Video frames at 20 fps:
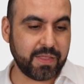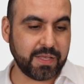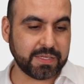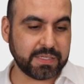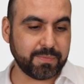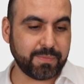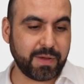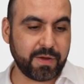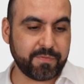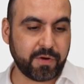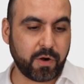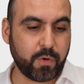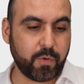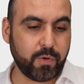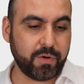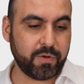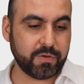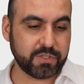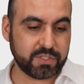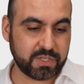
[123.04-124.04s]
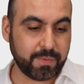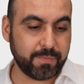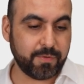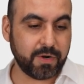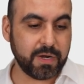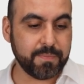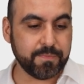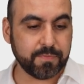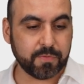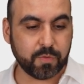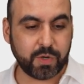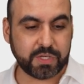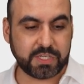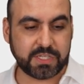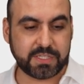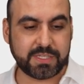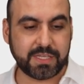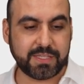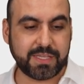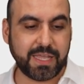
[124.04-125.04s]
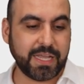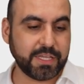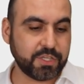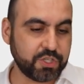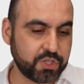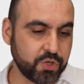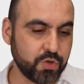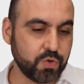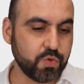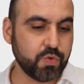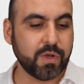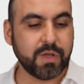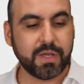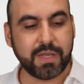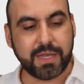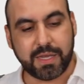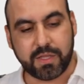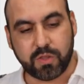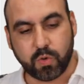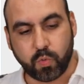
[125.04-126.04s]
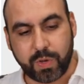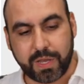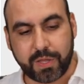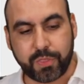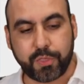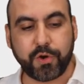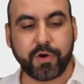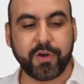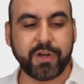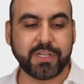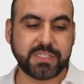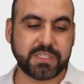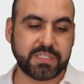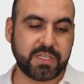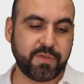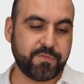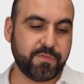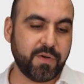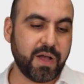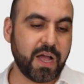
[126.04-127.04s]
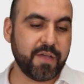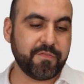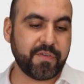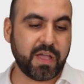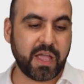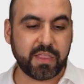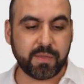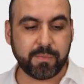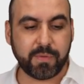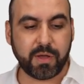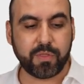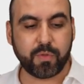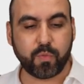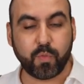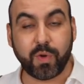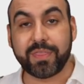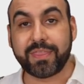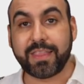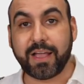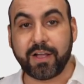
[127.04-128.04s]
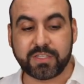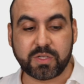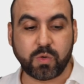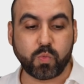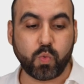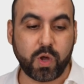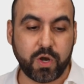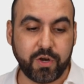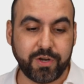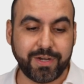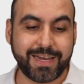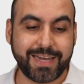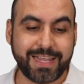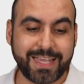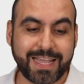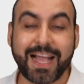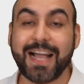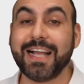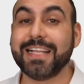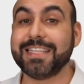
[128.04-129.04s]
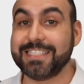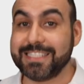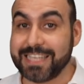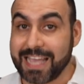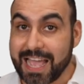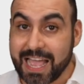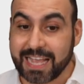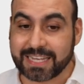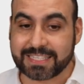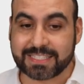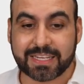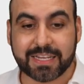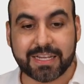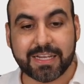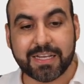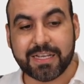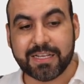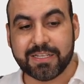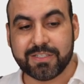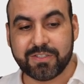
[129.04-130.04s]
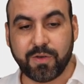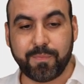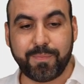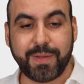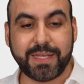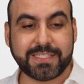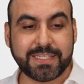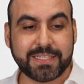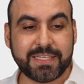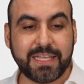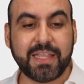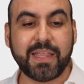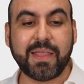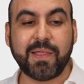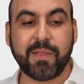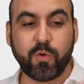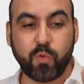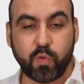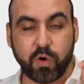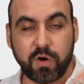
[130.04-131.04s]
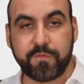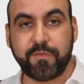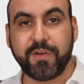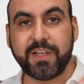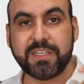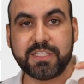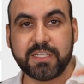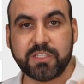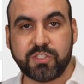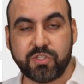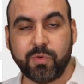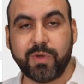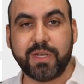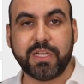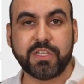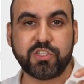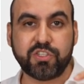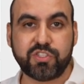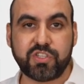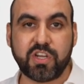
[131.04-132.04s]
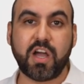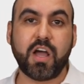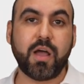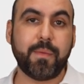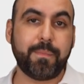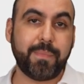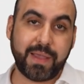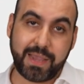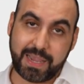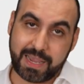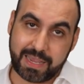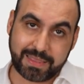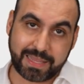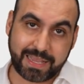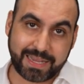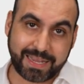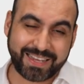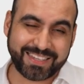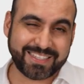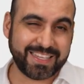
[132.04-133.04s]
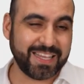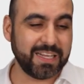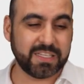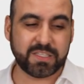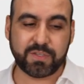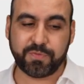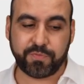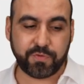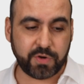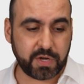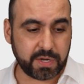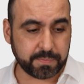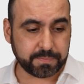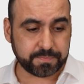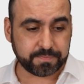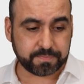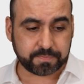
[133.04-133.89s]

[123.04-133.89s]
this is my firewall summary, which is today two, in the week 365, and the month 1,180 attacks. So basically, WordFence is doing its job, and like I said, it's free.